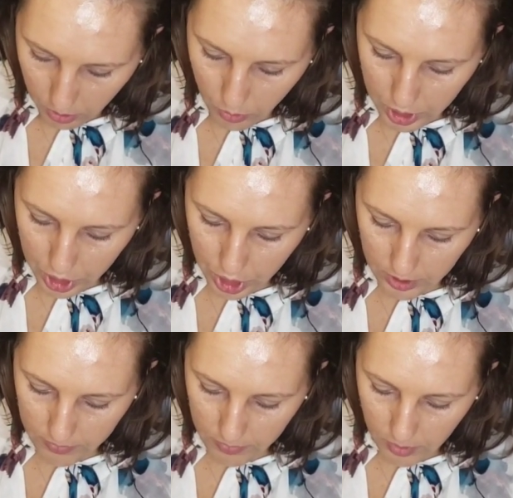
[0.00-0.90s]

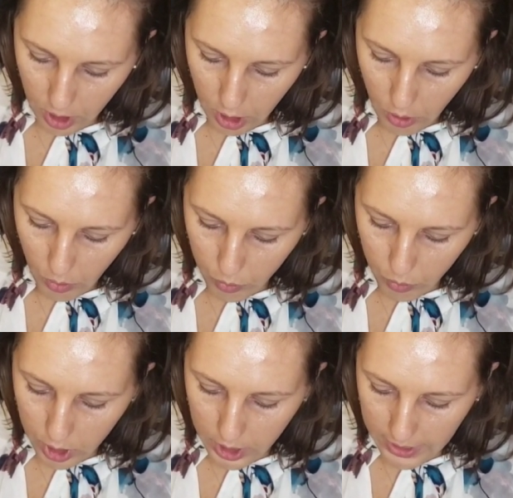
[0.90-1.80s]
Question.
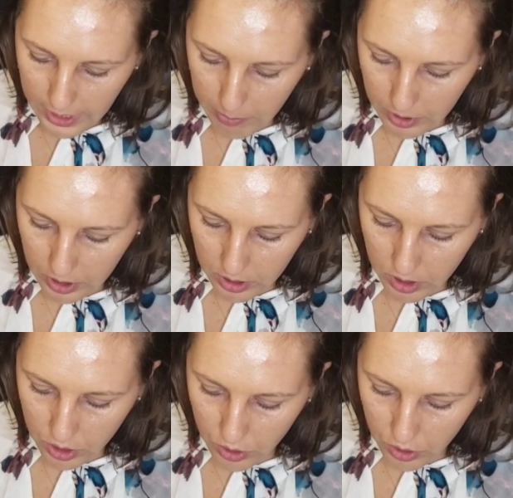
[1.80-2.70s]
What
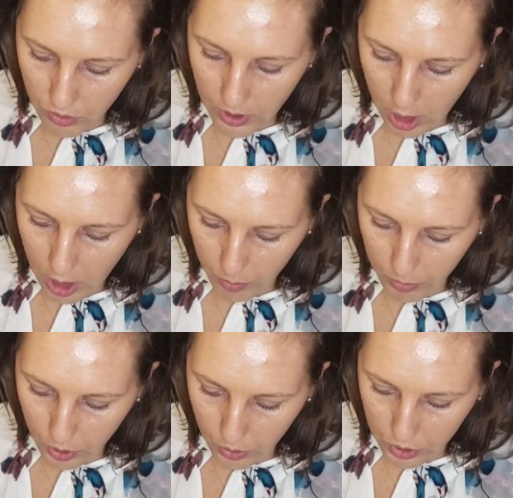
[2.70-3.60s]
happens to the
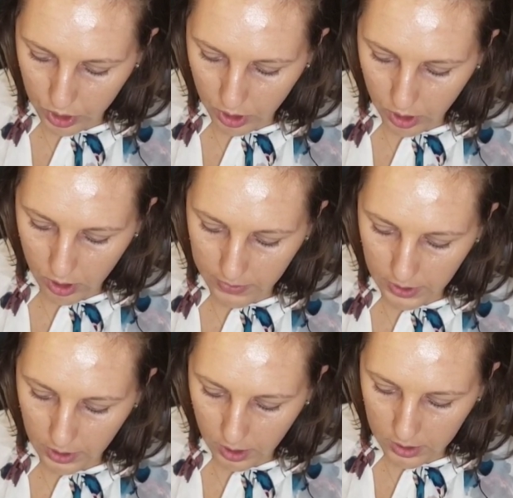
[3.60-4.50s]
outpost of
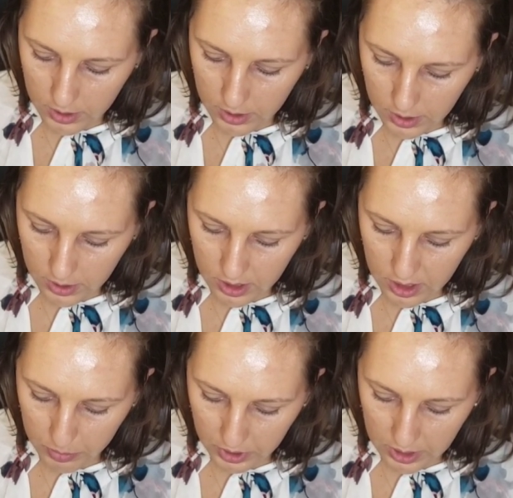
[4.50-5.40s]
a constant
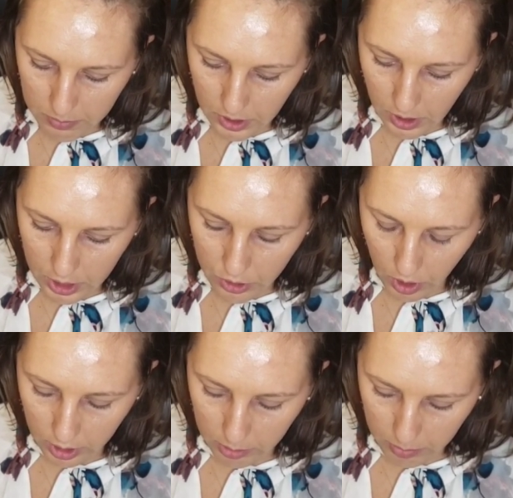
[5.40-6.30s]
displacement
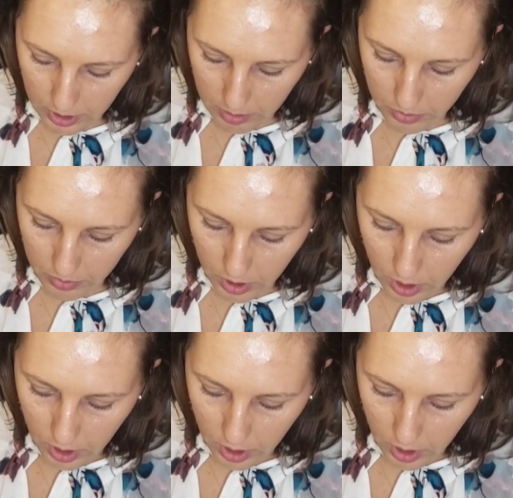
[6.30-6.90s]
hydraulic pump